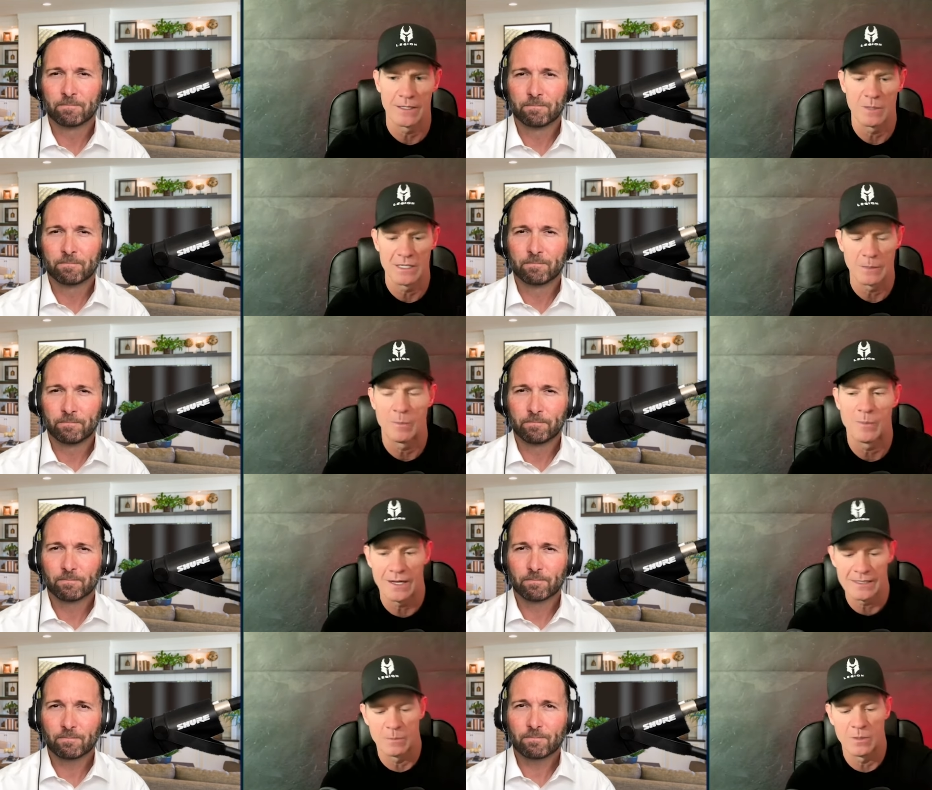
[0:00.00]
Speaker 1: but as a
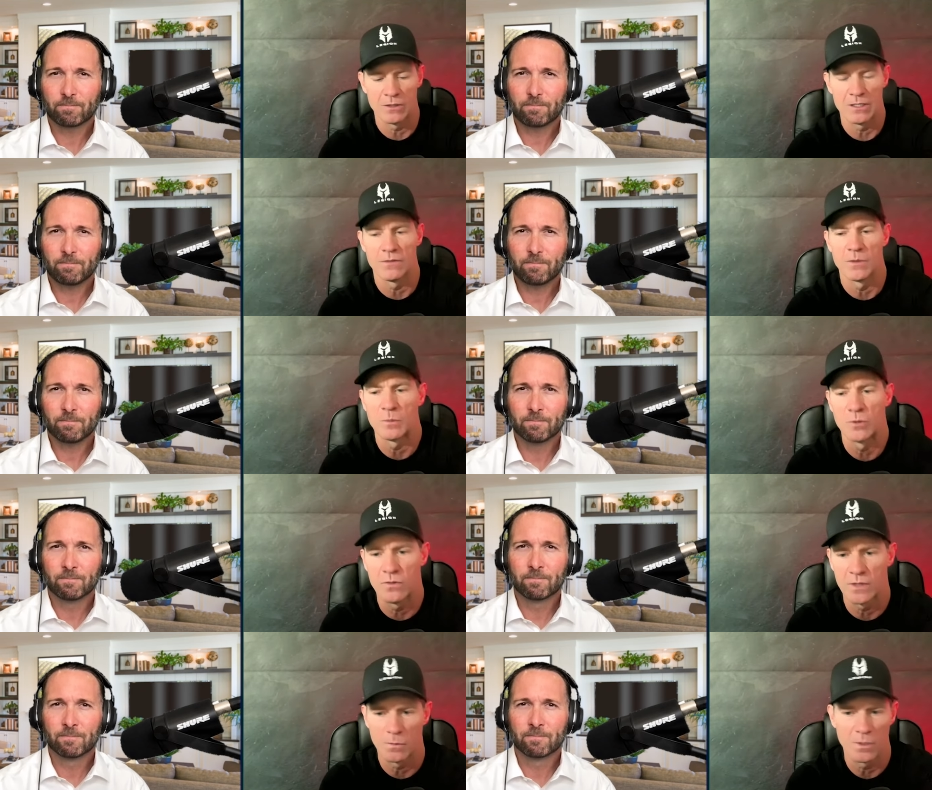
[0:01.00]
possibility of
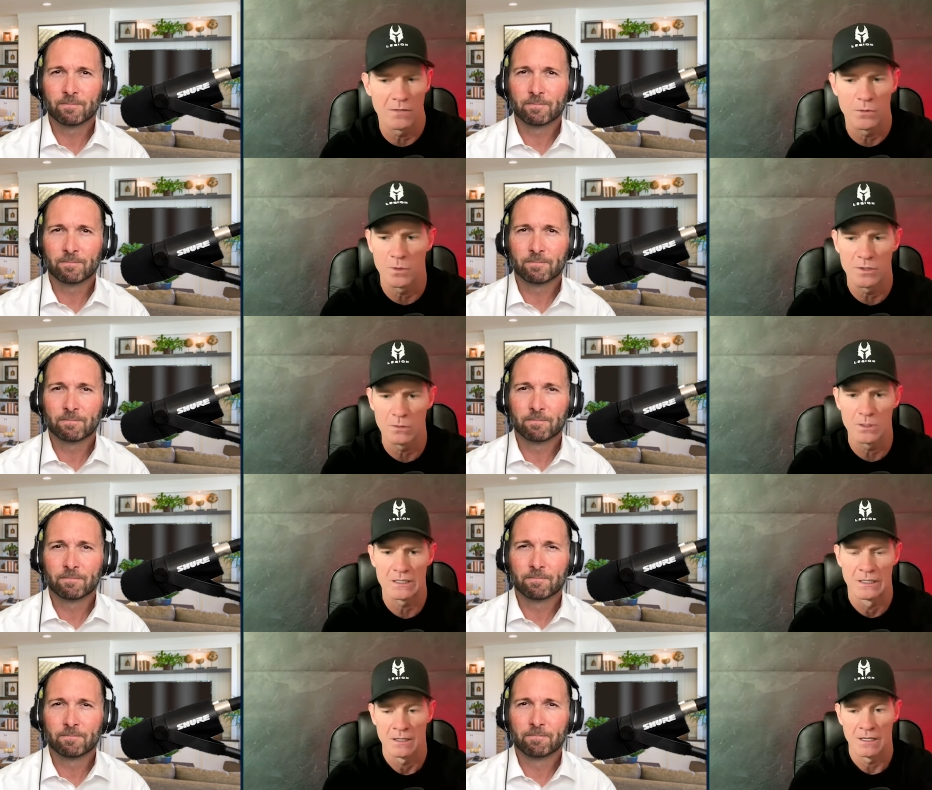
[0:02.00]
improving on whatever we're doing
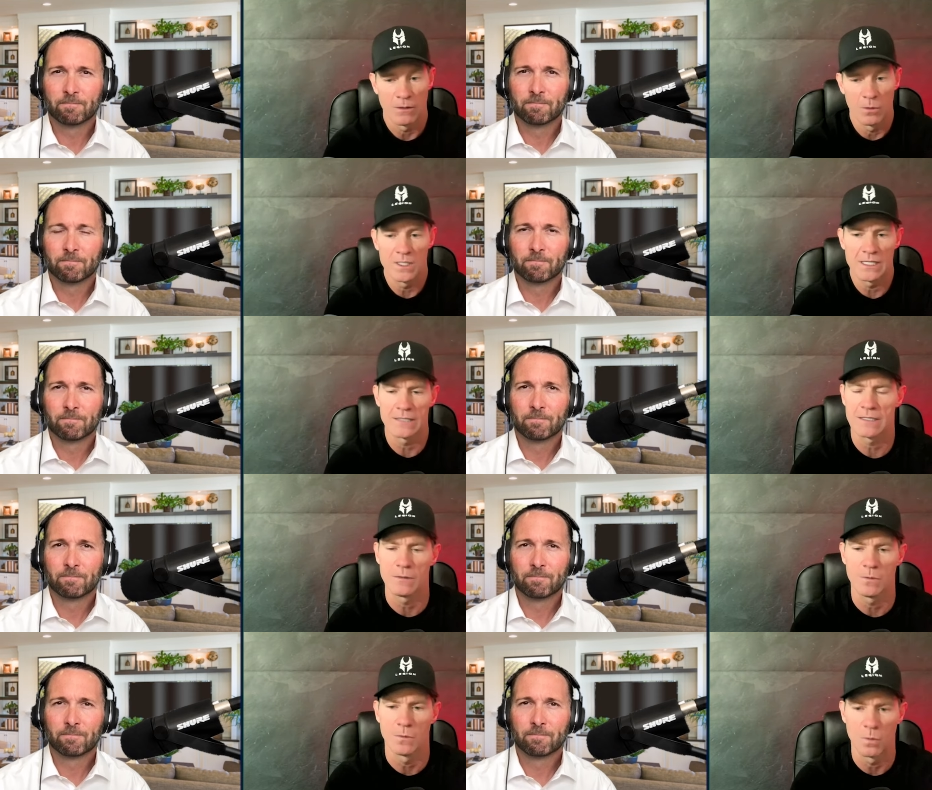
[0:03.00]
always asking
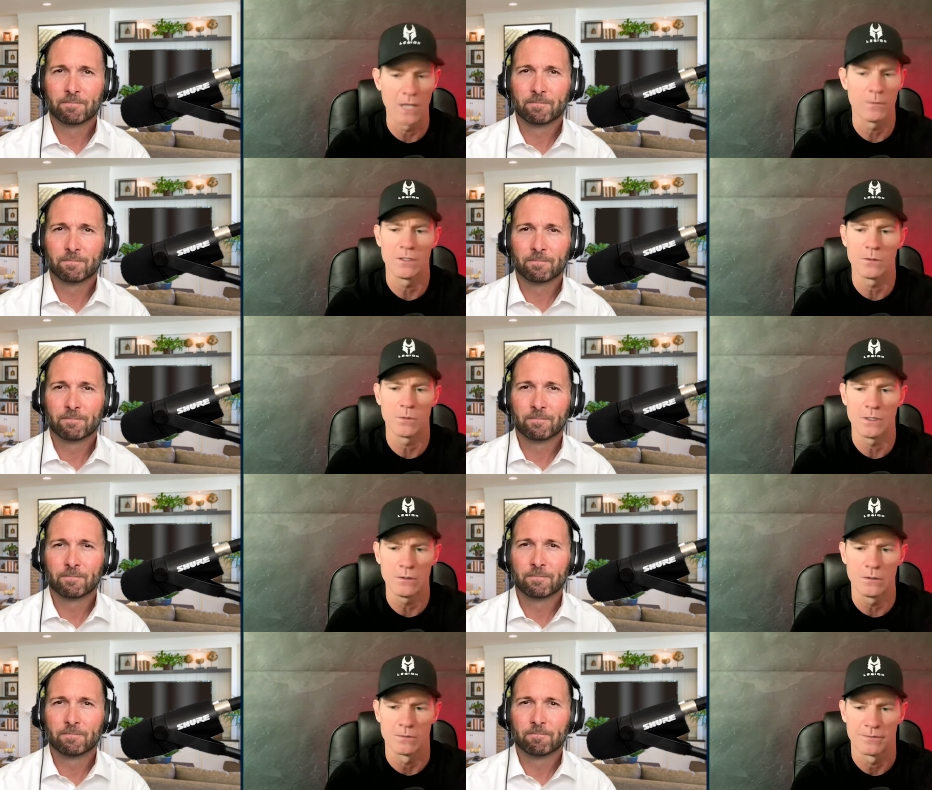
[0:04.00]
why we do what we do
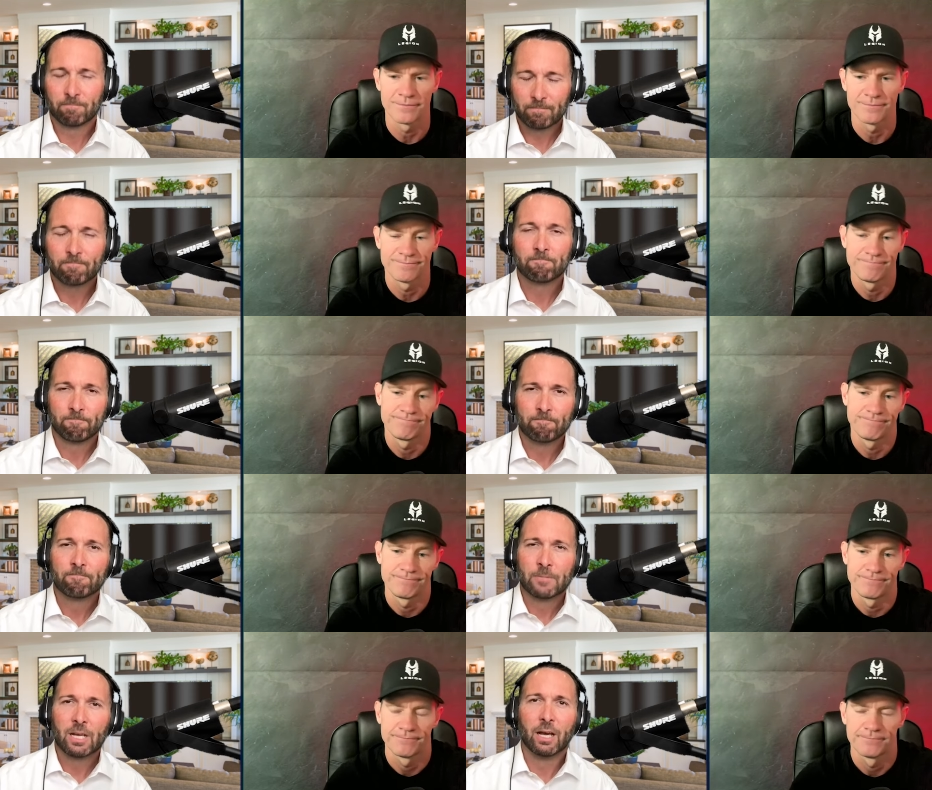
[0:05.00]

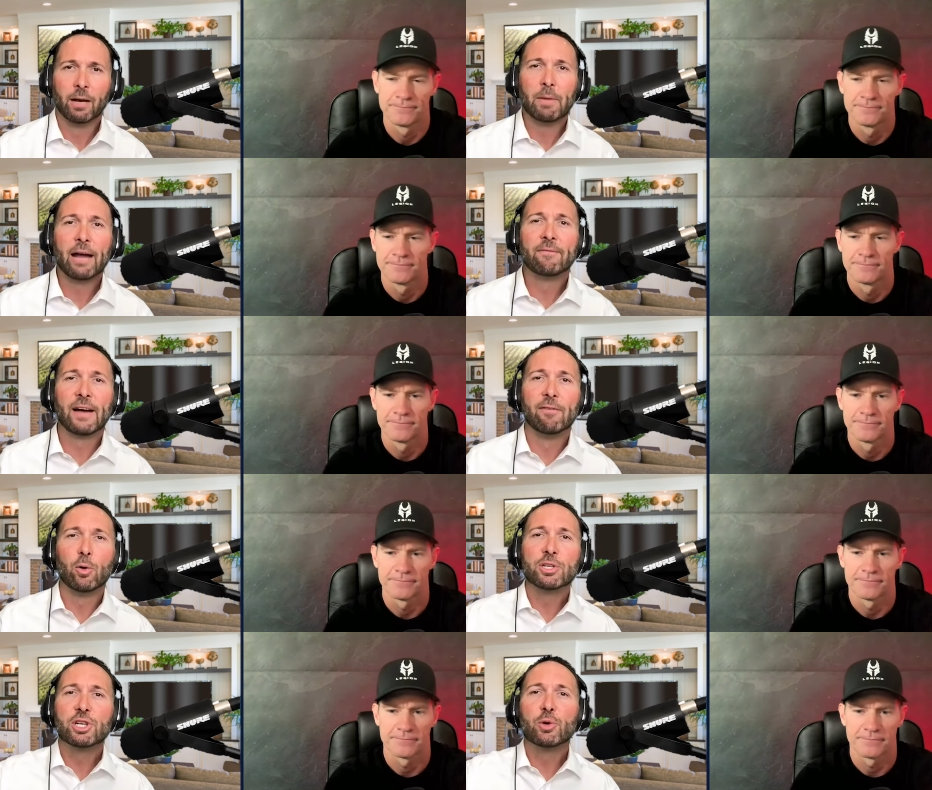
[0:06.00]
Speaker 2: uh, I've, I've
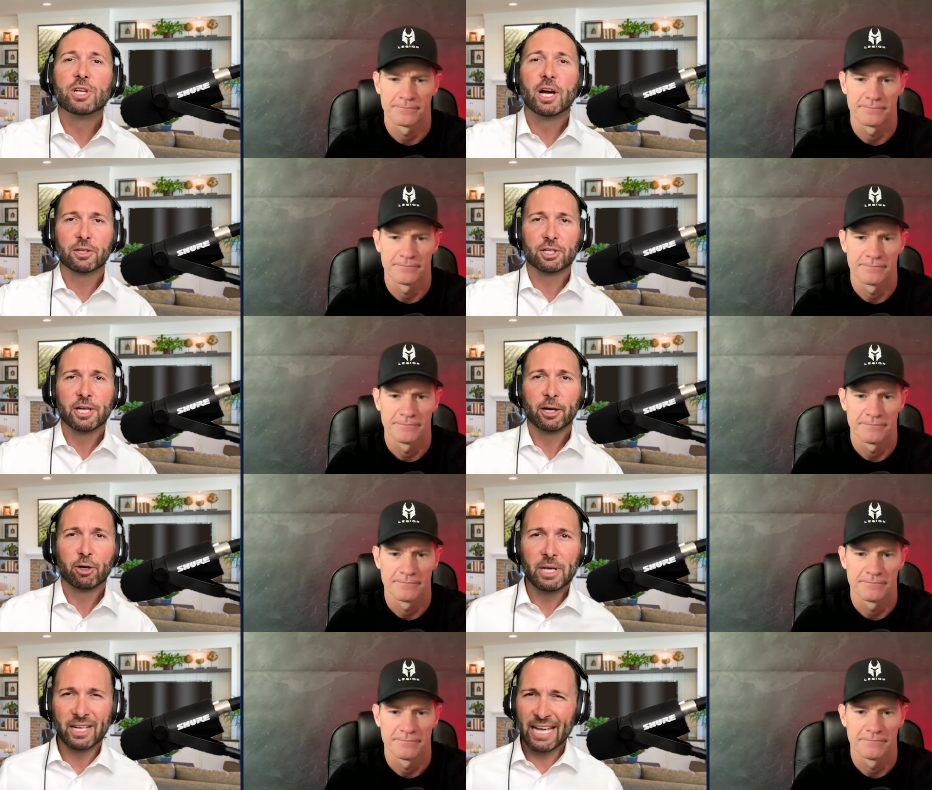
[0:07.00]
always known Dr. Snyder to
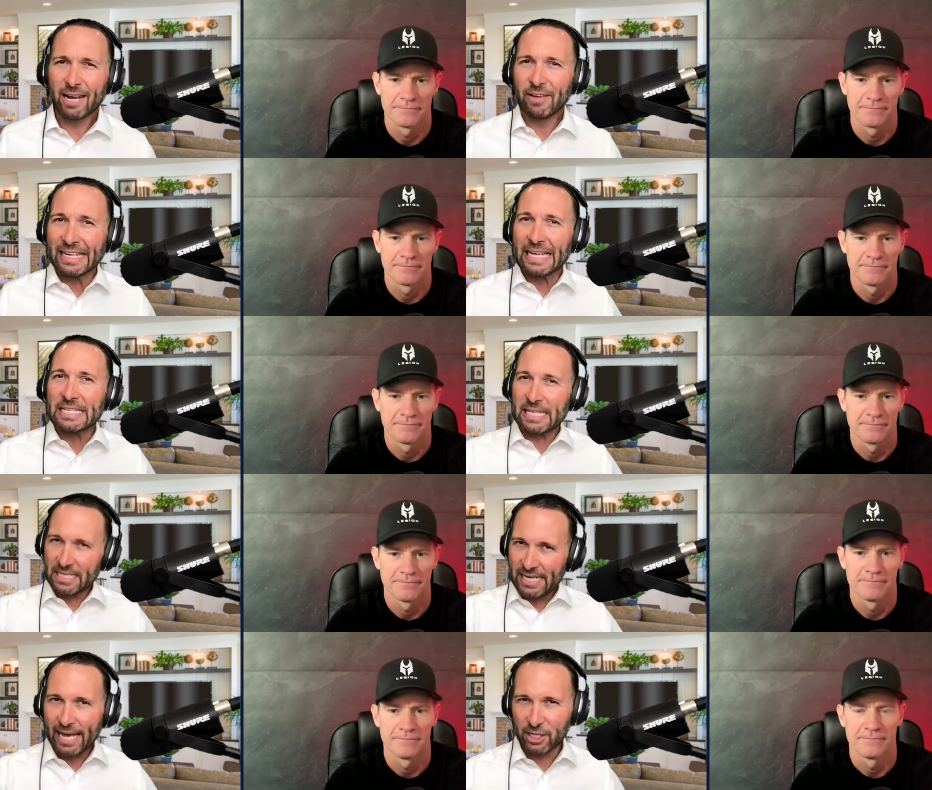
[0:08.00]
be kind of against the
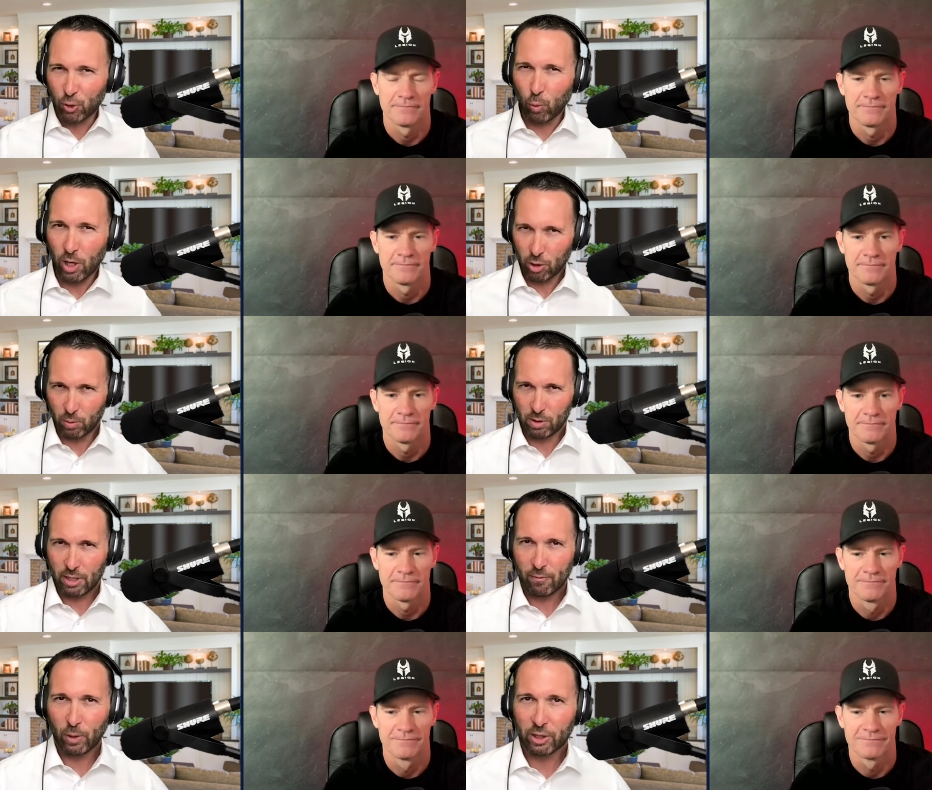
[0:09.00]
status quo
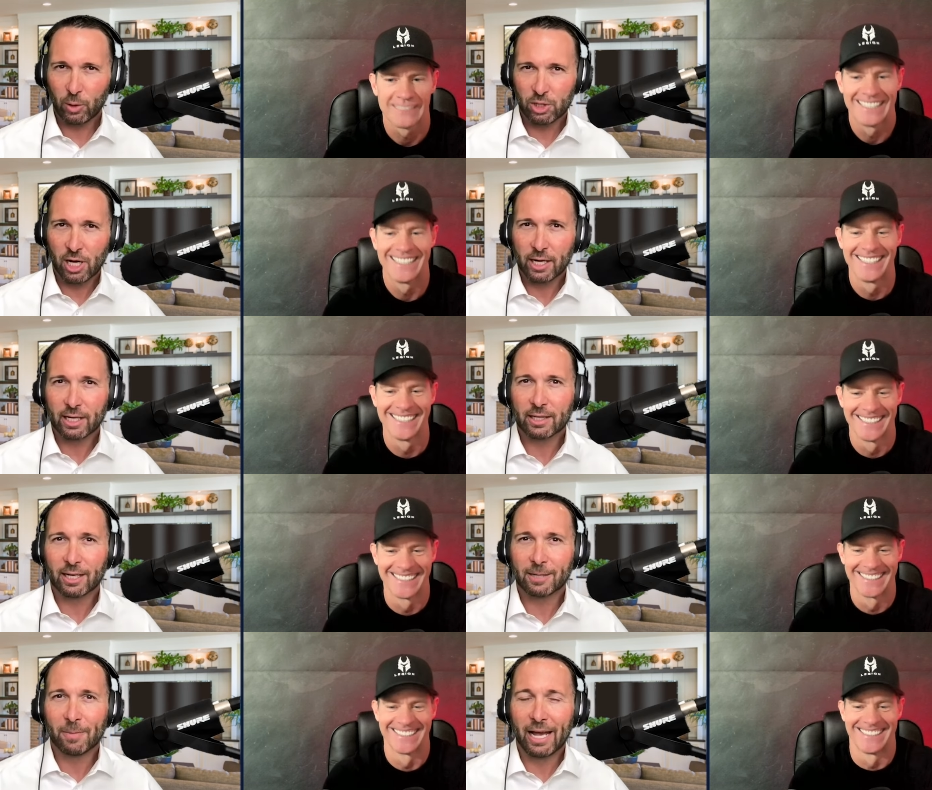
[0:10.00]
of what goes on out
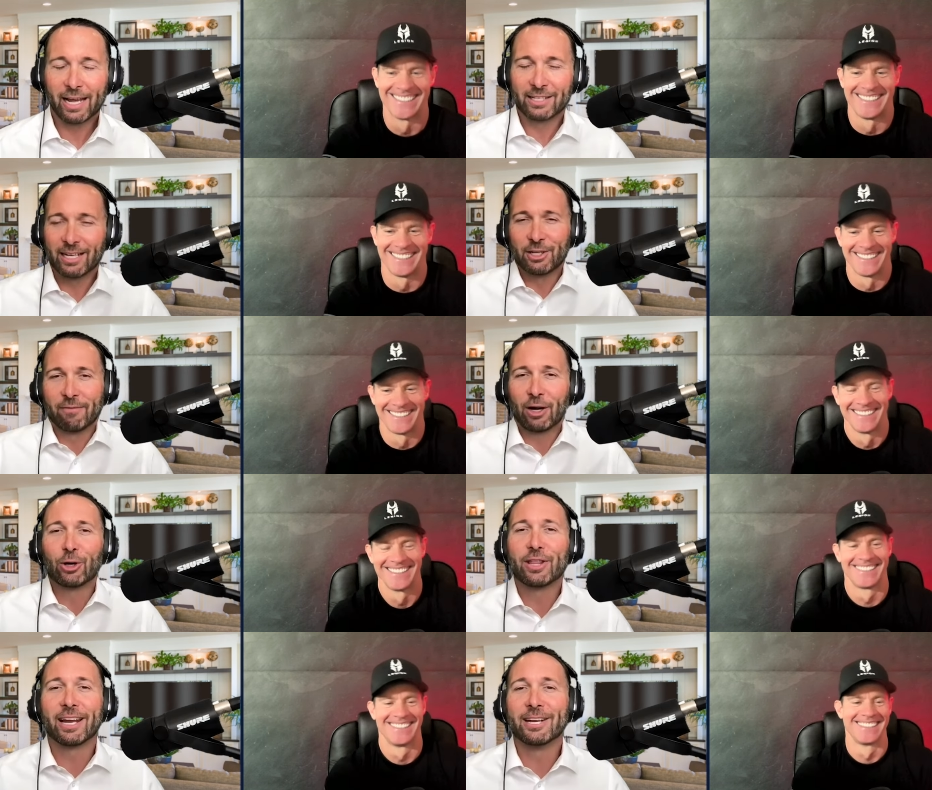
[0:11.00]
there. I, have heard that